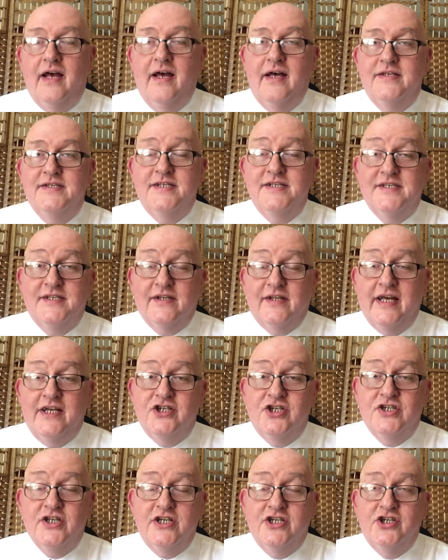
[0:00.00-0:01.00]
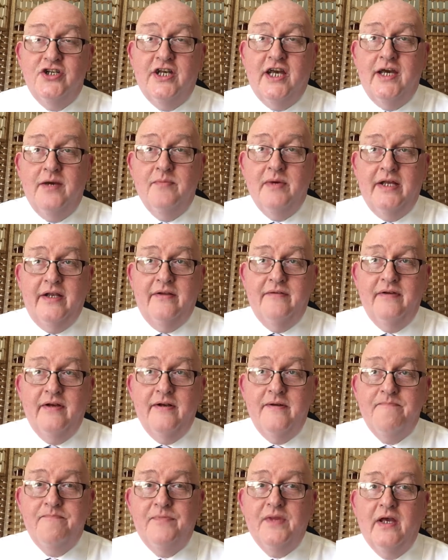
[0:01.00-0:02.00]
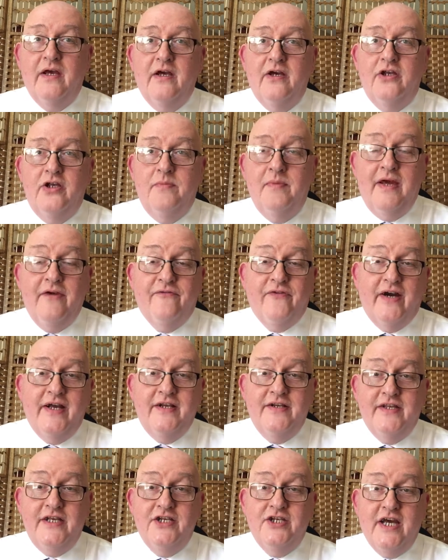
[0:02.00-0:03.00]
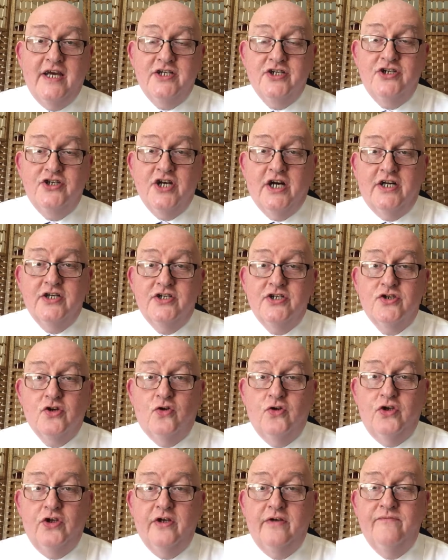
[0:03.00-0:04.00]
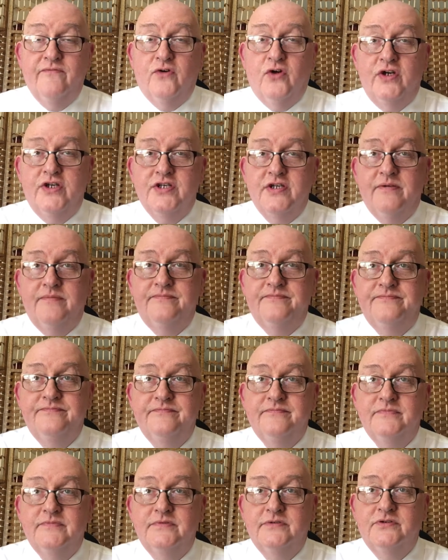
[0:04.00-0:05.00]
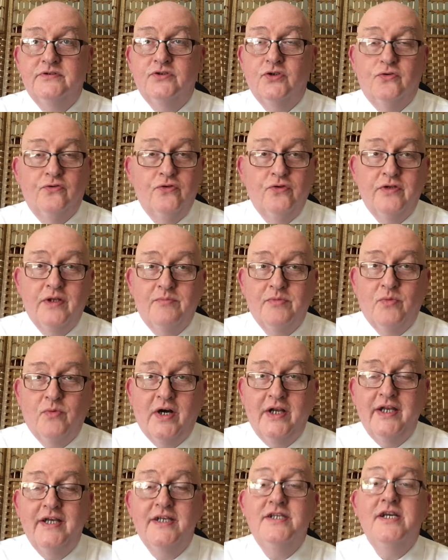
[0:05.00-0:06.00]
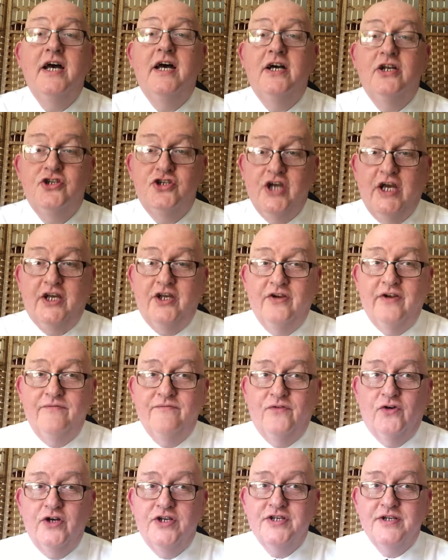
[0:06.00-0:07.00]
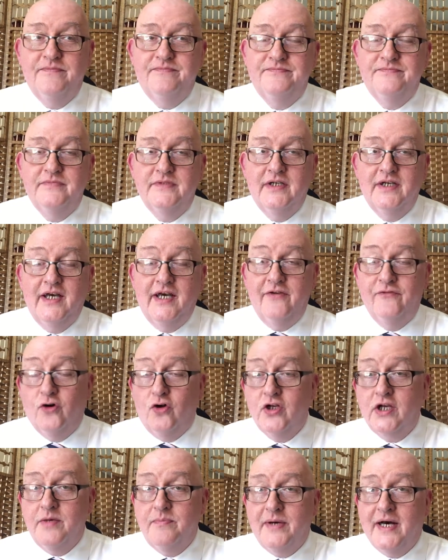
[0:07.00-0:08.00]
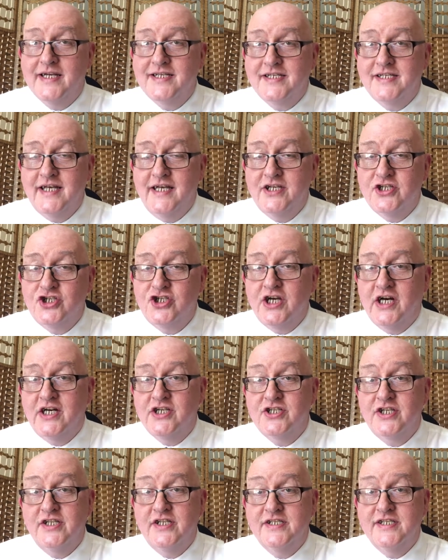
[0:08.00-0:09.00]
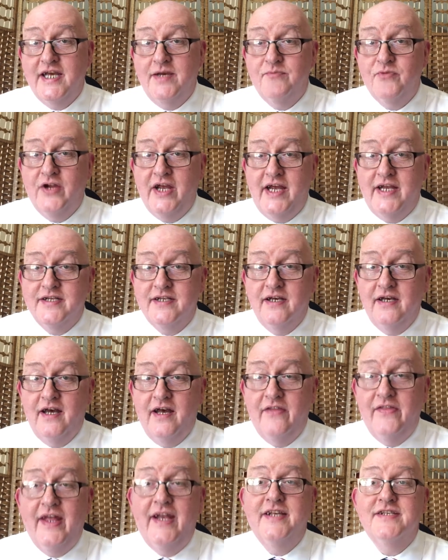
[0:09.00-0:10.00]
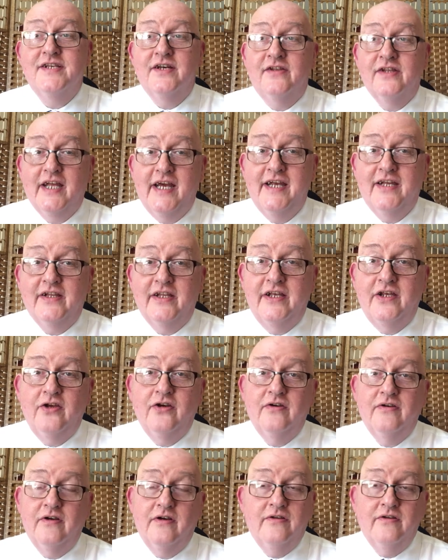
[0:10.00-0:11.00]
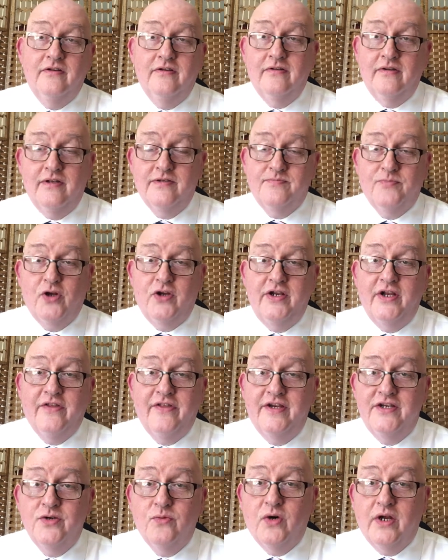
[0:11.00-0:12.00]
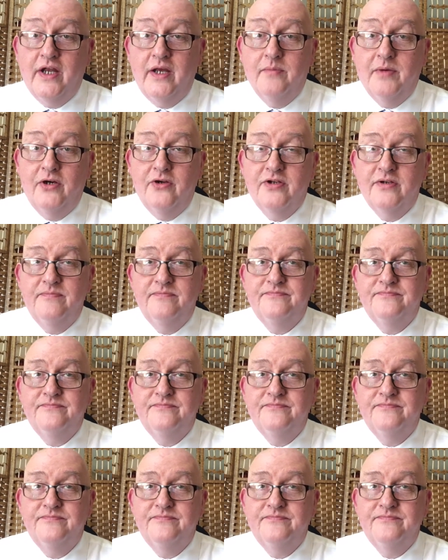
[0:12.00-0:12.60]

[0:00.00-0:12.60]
since the legislation came in, you may find these extra charges on your invoice. So rule number 1 is check your invoice. If all capacity is charged at the same rate, then it's unlikely, there's probably nothing to worry about.